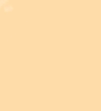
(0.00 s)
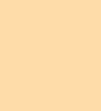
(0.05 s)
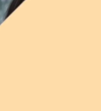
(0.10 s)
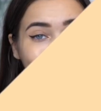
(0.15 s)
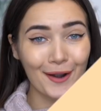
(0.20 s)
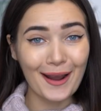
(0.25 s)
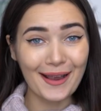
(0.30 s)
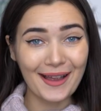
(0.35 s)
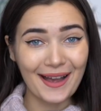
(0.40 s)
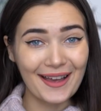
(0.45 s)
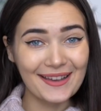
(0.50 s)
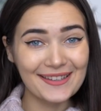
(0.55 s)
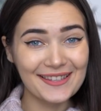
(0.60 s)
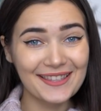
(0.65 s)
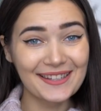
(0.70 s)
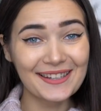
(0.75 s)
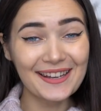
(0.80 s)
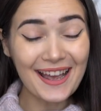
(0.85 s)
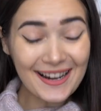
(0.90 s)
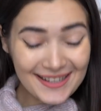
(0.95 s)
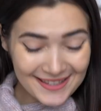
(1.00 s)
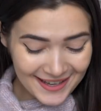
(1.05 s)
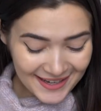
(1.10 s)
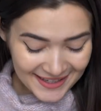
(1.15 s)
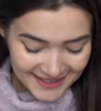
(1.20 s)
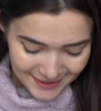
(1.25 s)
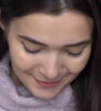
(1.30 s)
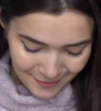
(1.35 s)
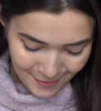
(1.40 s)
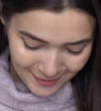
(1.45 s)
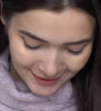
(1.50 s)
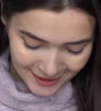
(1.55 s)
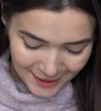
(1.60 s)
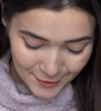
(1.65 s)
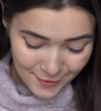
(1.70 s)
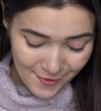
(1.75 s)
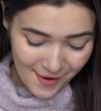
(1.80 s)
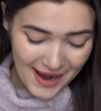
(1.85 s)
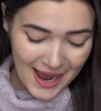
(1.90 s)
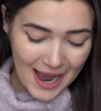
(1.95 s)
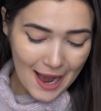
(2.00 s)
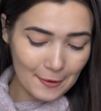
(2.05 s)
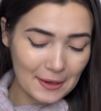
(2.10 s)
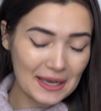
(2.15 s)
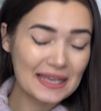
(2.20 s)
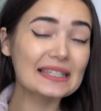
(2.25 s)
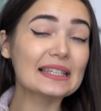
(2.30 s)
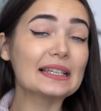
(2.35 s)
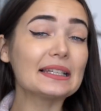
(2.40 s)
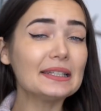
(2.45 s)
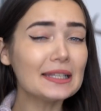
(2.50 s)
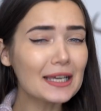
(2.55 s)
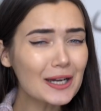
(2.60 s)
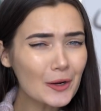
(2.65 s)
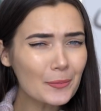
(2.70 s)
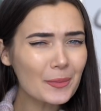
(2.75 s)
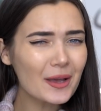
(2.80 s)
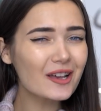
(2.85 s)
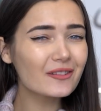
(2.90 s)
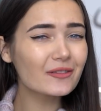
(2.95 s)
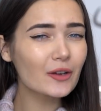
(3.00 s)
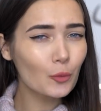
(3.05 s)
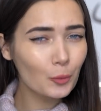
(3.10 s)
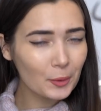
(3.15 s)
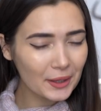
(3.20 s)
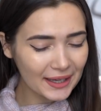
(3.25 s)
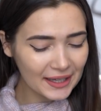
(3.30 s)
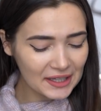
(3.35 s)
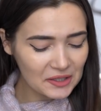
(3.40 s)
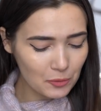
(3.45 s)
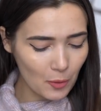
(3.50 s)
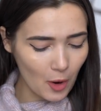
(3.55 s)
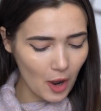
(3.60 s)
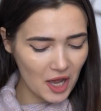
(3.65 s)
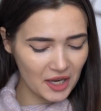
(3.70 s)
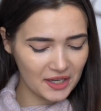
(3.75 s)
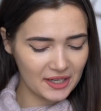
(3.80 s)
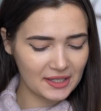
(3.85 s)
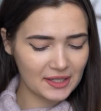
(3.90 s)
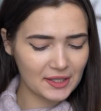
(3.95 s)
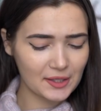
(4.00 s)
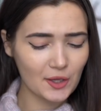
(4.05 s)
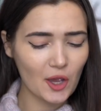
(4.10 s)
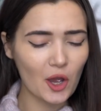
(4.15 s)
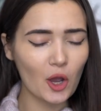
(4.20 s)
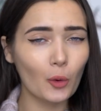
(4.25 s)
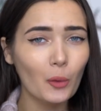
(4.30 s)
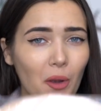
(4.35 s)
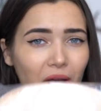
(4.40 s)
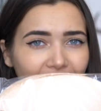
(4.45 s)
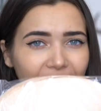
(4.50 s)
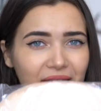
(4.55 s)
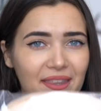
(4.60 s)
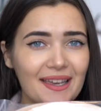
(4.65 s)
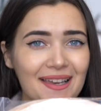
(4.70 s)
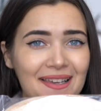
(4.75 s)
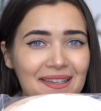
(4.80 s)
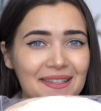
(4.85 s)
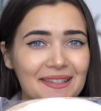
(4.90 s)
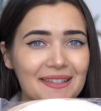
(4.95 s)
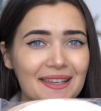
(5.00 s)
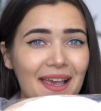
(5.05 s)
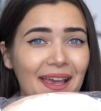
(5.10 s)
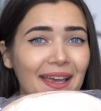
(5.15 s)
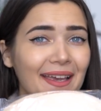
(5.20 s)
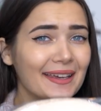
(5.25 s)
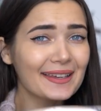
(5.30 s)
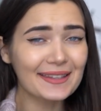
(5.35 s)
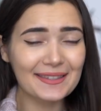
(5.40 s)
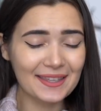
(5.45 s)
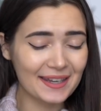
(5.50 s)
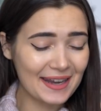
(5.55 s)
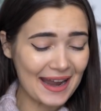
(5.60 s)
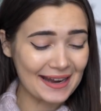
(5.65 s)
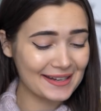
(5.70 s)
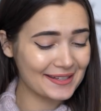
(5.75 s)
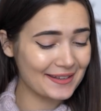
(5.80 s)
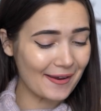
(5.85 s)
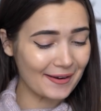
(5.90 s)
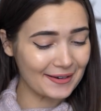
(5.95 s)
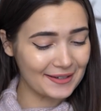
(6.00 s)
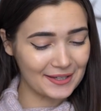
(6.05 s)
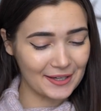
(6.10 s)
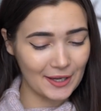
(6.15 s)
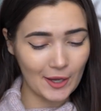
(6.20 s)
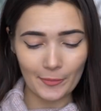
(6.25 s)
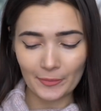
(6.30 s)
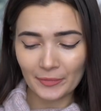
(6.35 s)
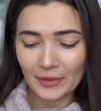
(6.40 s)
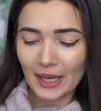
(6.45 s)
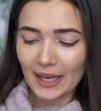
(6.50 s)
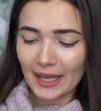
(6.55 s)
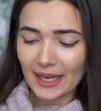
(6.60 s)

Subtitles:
All right guys, the next item I'm gonna try out is a little bit of a weird one. So this is the next item.